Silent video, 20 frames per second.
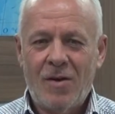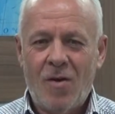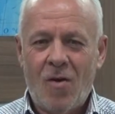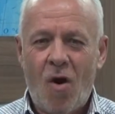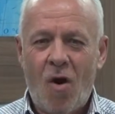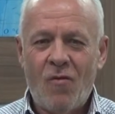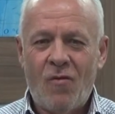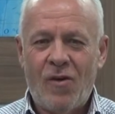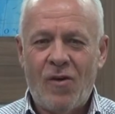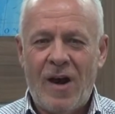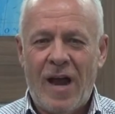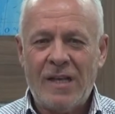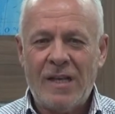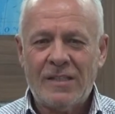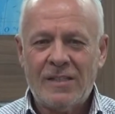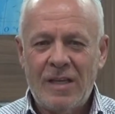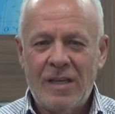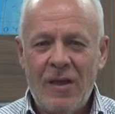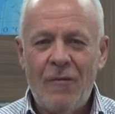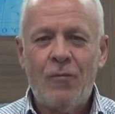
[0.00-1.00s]
over
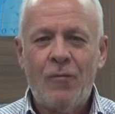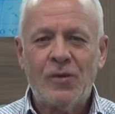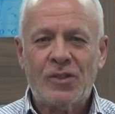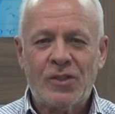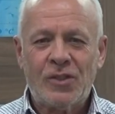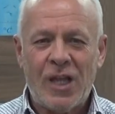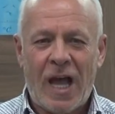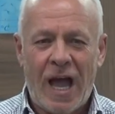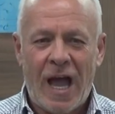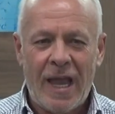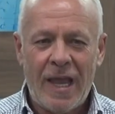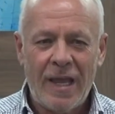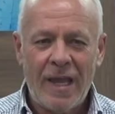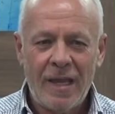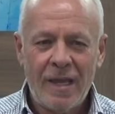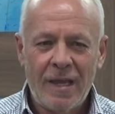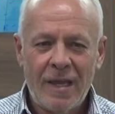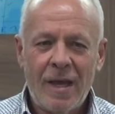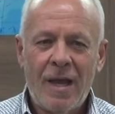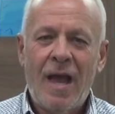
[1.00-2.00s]
us if we stay
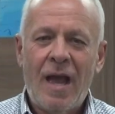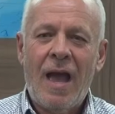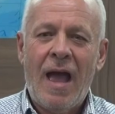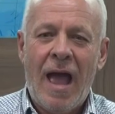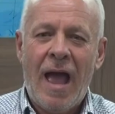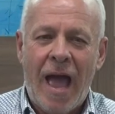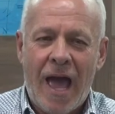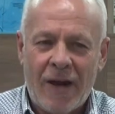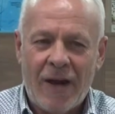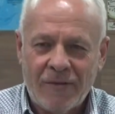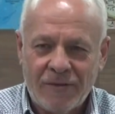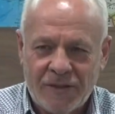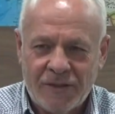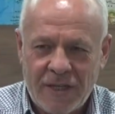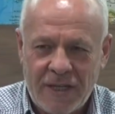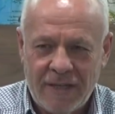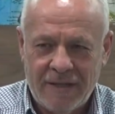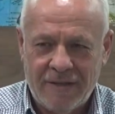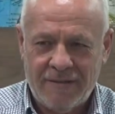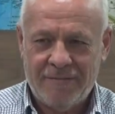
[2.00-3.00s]
out of
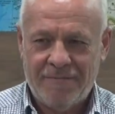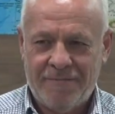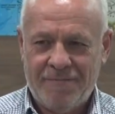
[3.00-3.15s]
sin.